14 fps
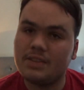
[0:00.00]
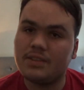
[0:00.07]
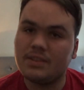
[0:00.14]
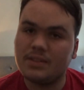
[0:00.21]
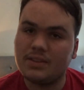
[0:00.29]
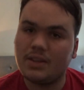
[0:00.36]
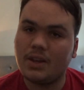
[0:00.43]

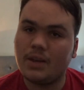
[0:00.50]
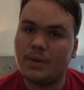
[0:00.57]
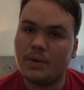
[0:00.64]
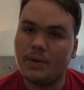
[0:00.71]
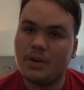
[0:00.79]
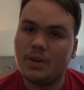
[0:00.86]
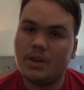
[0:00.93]

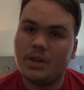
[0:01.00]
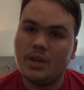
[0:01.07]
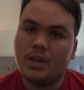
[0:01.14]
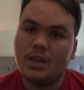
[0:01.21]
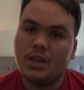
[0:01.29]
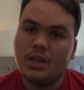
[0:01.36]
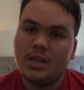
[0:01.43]
So
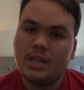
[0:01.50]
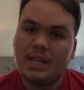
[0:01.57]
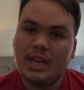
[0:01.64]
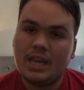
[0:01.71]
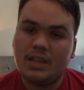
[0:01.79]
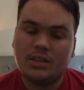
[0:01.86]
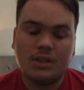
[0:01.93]

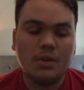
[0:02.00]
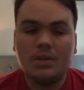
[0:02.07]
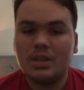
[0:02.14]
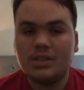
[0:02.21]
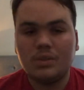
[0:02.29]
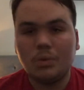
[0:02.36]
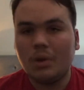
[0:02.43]
yeah, don't
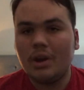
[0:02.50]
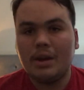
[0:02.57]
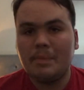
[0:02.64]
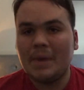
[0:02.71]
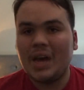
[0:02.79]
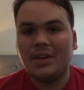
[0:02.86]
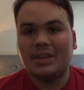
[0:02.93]
need to worry
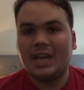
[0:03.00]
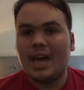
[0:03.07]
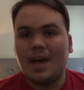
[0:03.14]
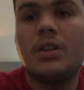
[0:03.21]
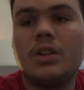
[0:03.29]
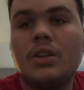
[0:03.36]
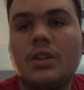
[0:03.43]
about
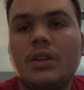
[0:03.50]
that.